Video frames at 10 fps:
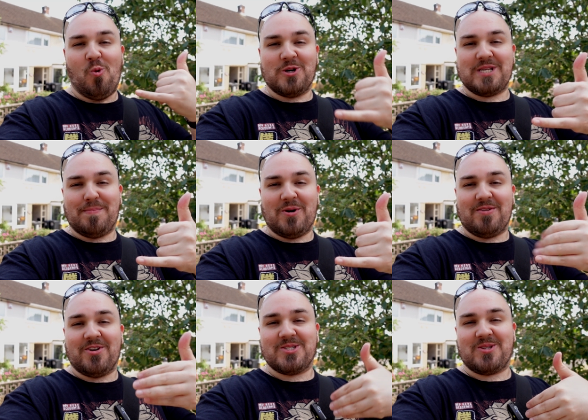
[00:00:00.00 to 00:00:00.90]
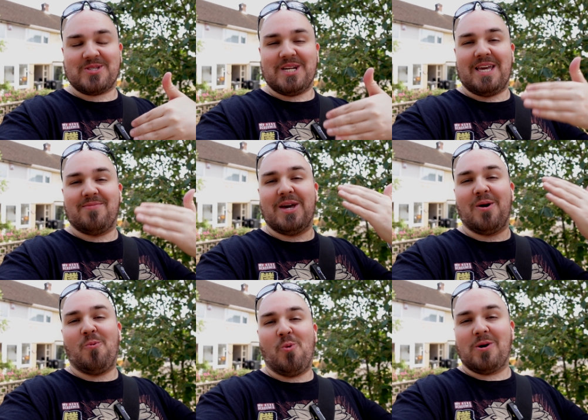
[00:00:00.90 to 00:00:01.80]
What's up Multiverse, Dr. Dave here.
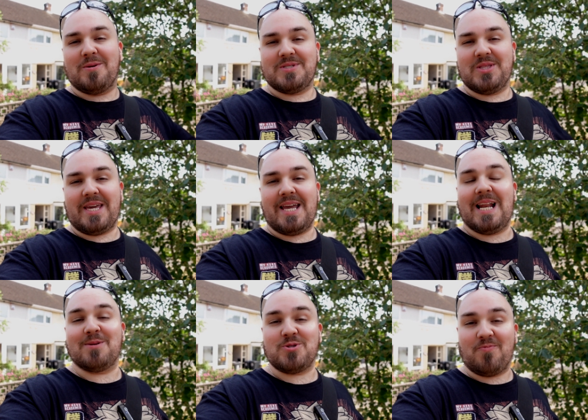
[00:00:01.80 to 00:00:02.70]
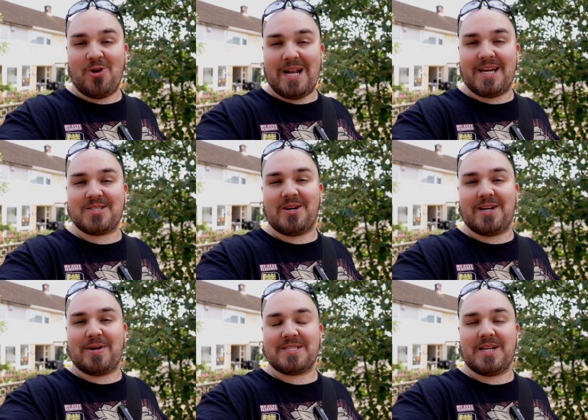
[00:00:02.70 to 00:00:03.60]
Welcome to the Geek Lounge. I'm really
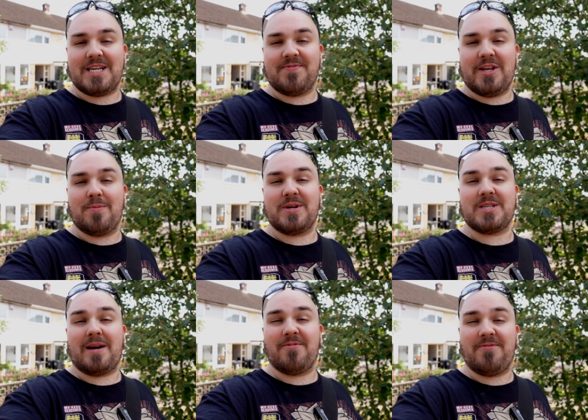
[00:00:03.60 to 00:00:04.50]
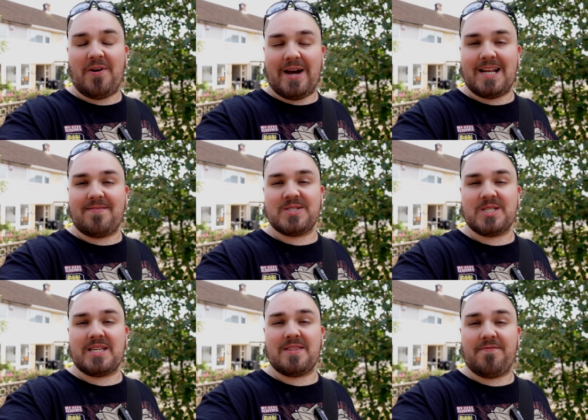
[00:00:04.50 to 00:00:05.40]
excited about today's video because I'm finally
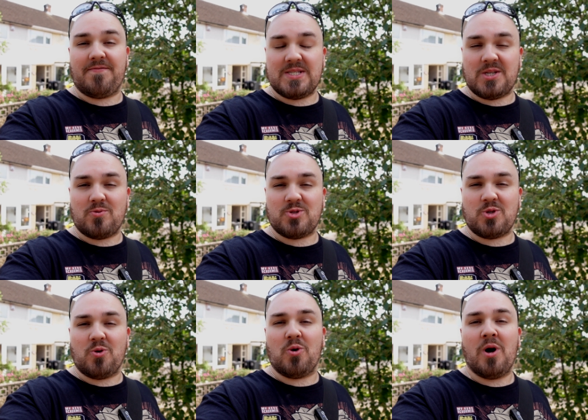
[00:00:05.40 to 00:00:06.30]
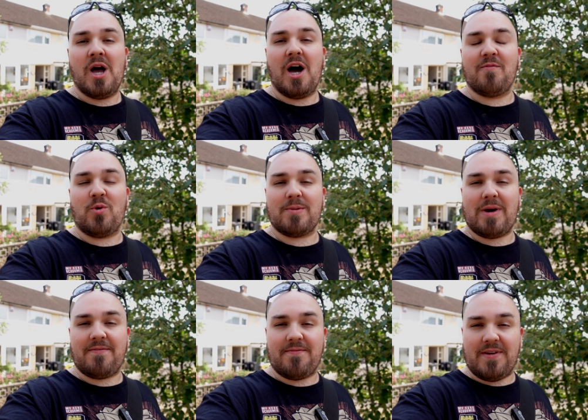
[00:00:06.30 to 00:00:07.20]
visiting the physical store of one of
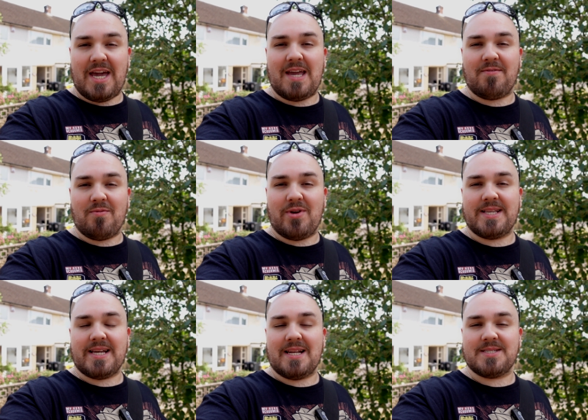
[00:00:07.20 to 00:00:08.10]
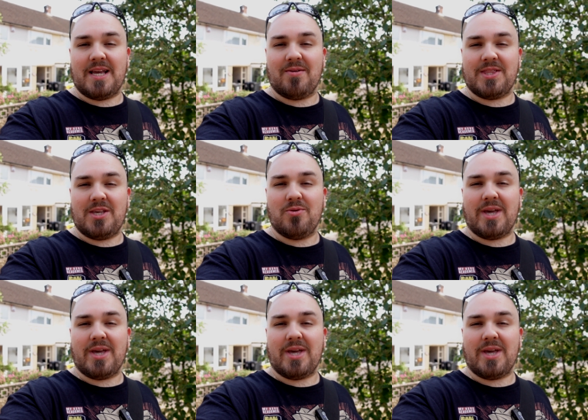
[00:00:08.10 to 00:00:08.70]
my favorite retailers here in the